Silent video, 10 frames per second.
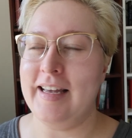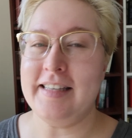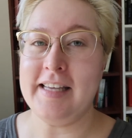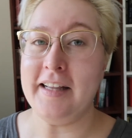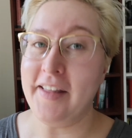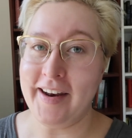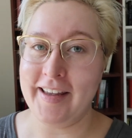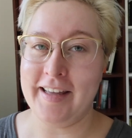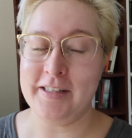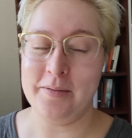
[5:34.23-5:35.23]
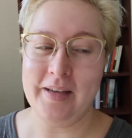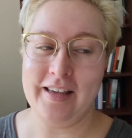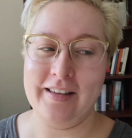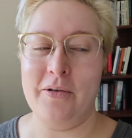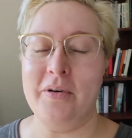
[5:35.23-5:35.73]
I guess I let it get to
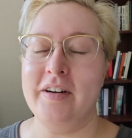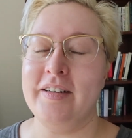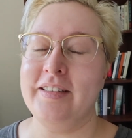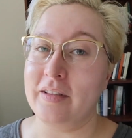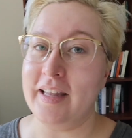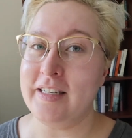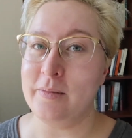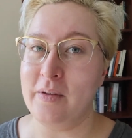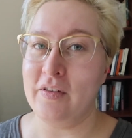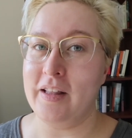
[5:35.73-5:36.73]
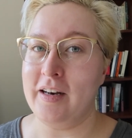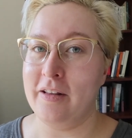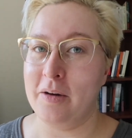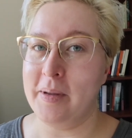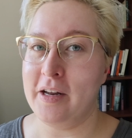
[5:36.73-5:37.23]
me, or led to me feeling a
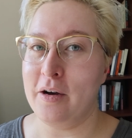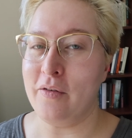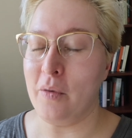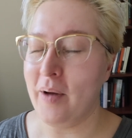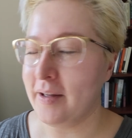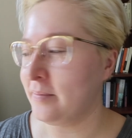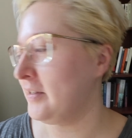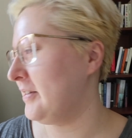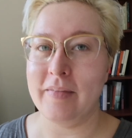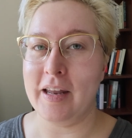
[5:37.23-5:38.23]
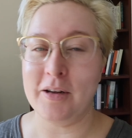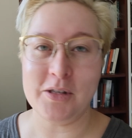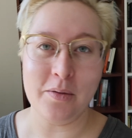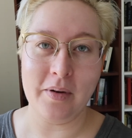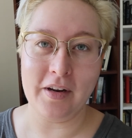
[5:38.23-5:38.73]
little bit overwhelmed, and
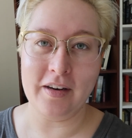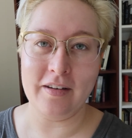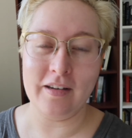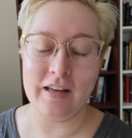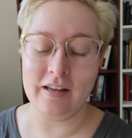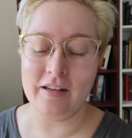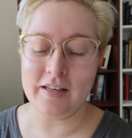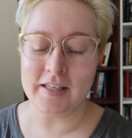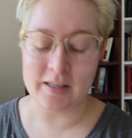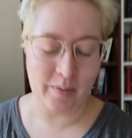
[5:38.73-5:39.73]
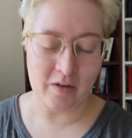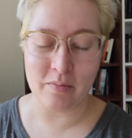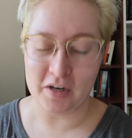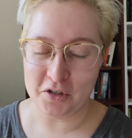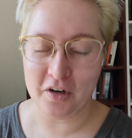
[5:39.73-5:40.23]
also putting a decent amount of
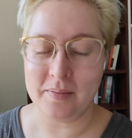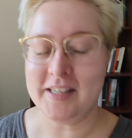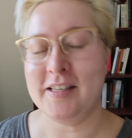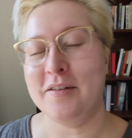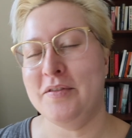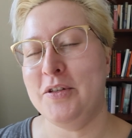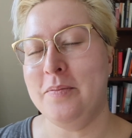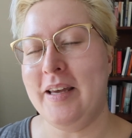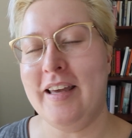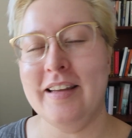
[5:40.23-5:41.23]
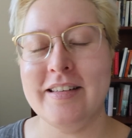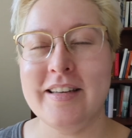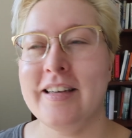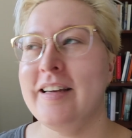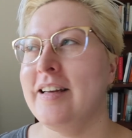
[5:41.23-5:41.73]
pressure on myself to make it
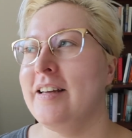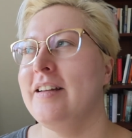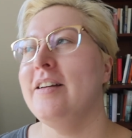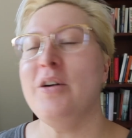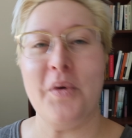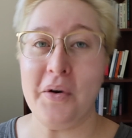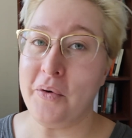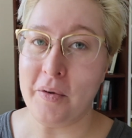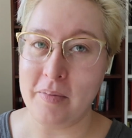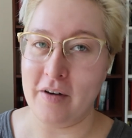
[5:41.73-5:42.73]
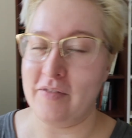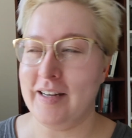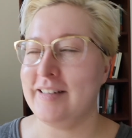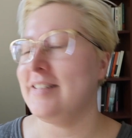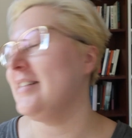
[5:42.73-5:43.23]
quote-unquote
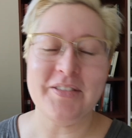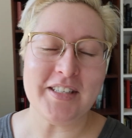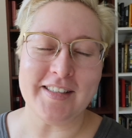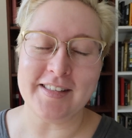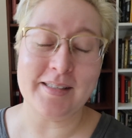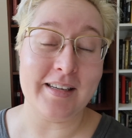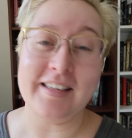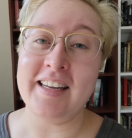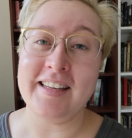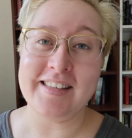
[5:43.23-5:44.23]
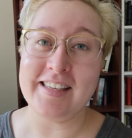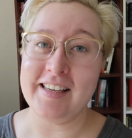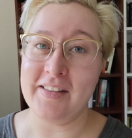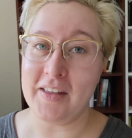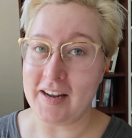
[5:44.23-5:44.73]
perfect, which is a
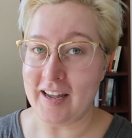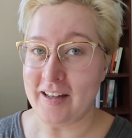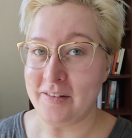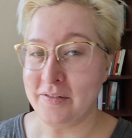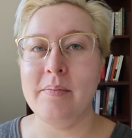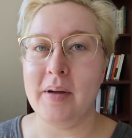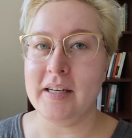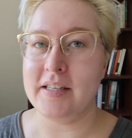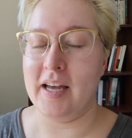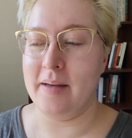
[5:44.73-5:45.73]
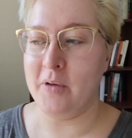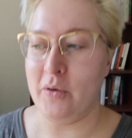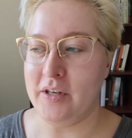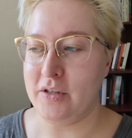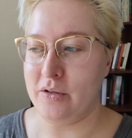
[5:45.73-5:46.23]
tendency that I have. But I'm
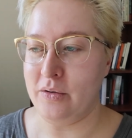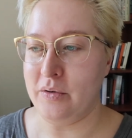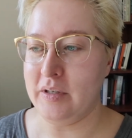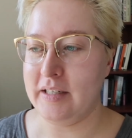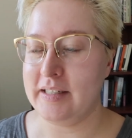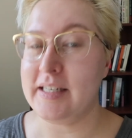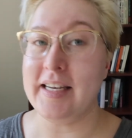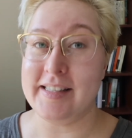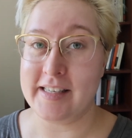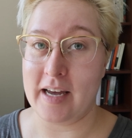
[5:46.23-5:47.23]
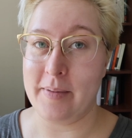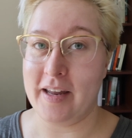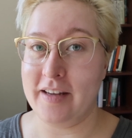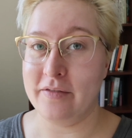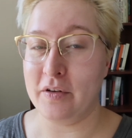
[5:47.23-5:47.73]
going to take a stab at
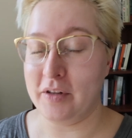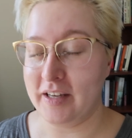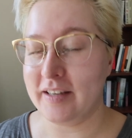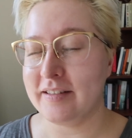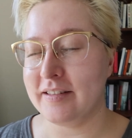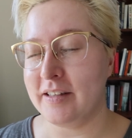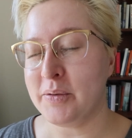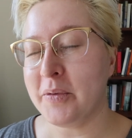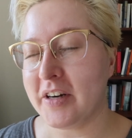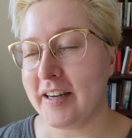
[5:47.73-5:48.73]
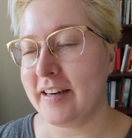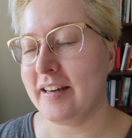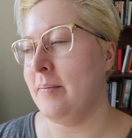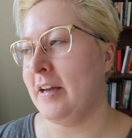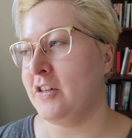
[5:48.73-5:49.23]
it fully this morning.
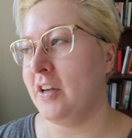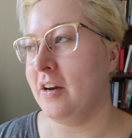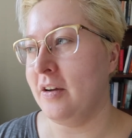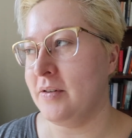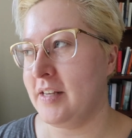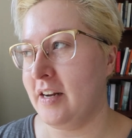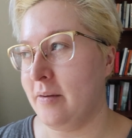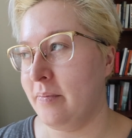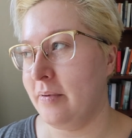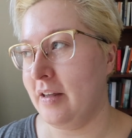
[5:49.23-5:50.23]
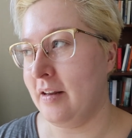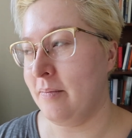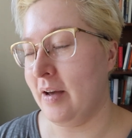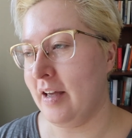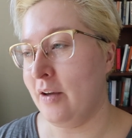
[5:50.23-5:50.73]
I'm actually going to go set up in
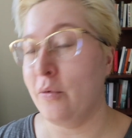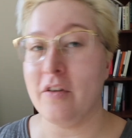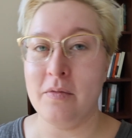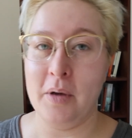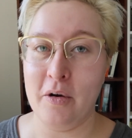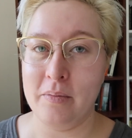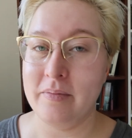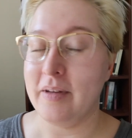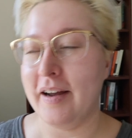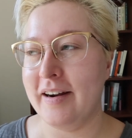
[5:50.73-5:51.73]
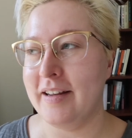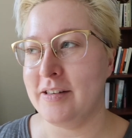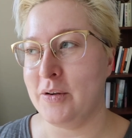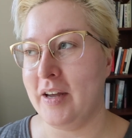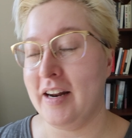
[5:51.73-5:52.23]
my work from home area
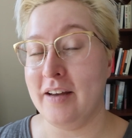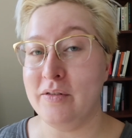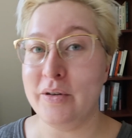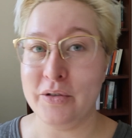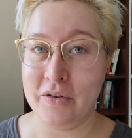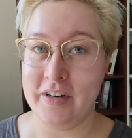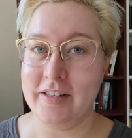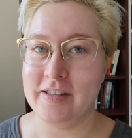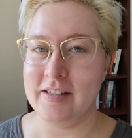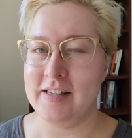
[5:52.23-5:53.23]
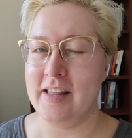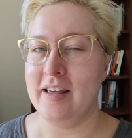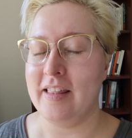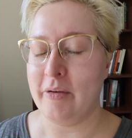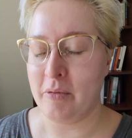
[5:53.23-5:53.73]
so I can have 2 screens, because I
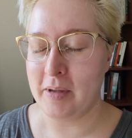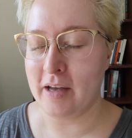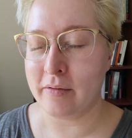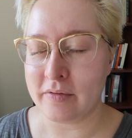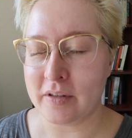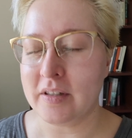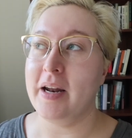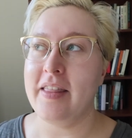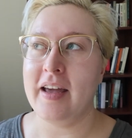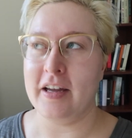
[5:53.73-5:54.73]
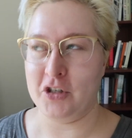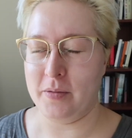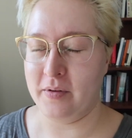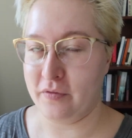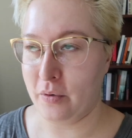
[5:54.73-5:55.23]
think that will be helpful. But I think actually
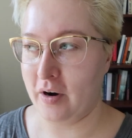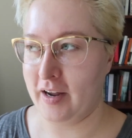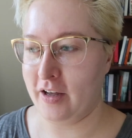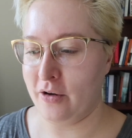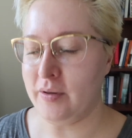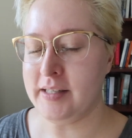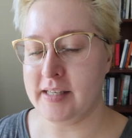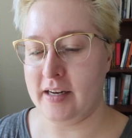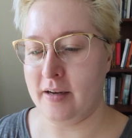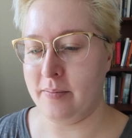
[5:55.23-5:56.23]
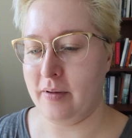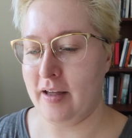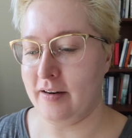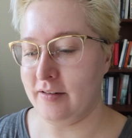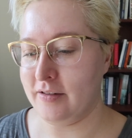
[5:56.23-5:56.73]
before I go and set up
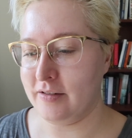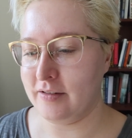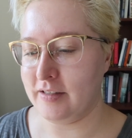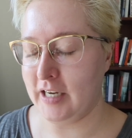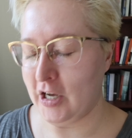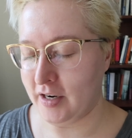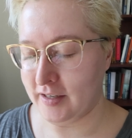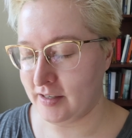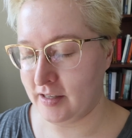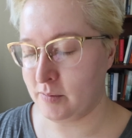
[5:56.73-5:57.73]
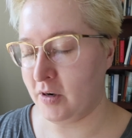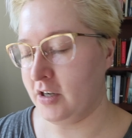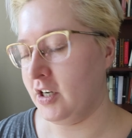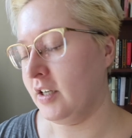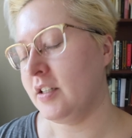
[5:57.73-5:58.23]
and dig on into this
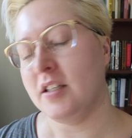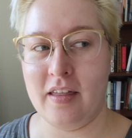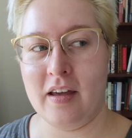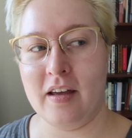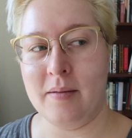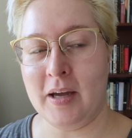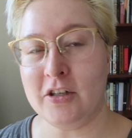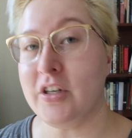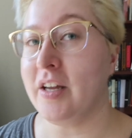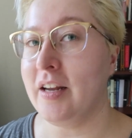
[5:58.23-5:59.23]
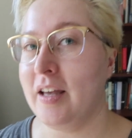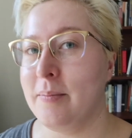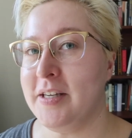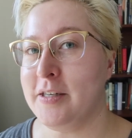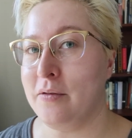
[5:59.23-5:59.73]
project. I think I'm actually gonna get
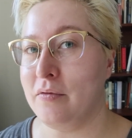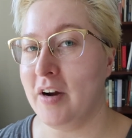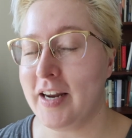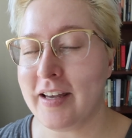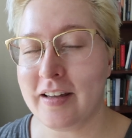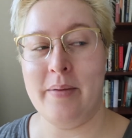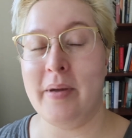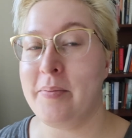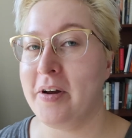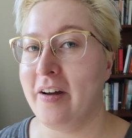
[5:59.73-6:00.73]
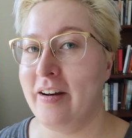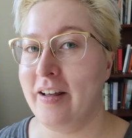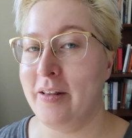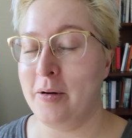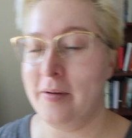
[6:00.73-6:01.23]
myself ready. I might put on a
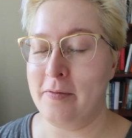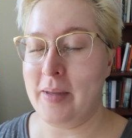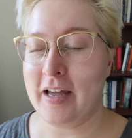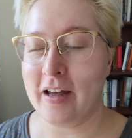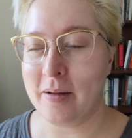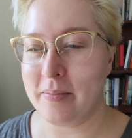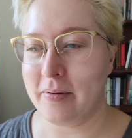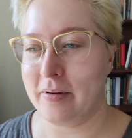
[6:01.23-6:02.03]
little bit of makeup.